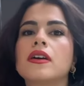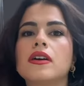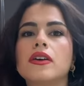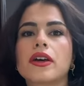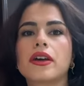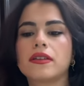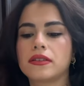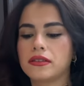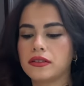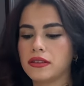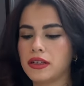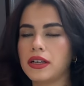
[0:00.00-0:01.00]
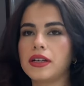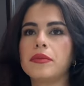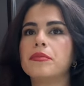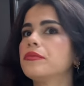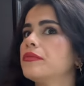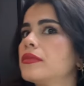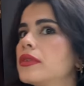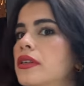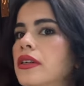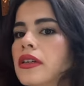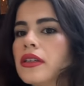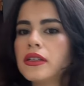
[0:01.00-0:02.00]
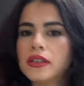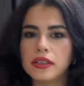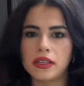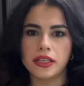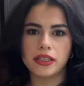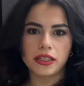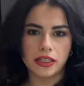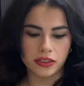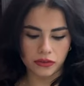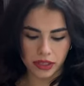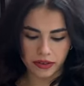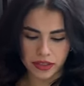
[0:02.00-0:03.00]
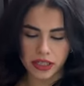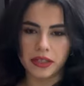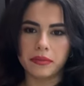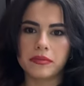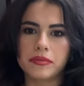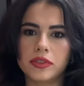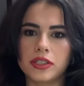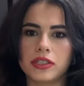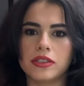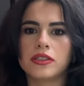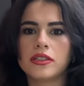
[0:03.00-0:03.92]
Okay, I'm late and I don't have time to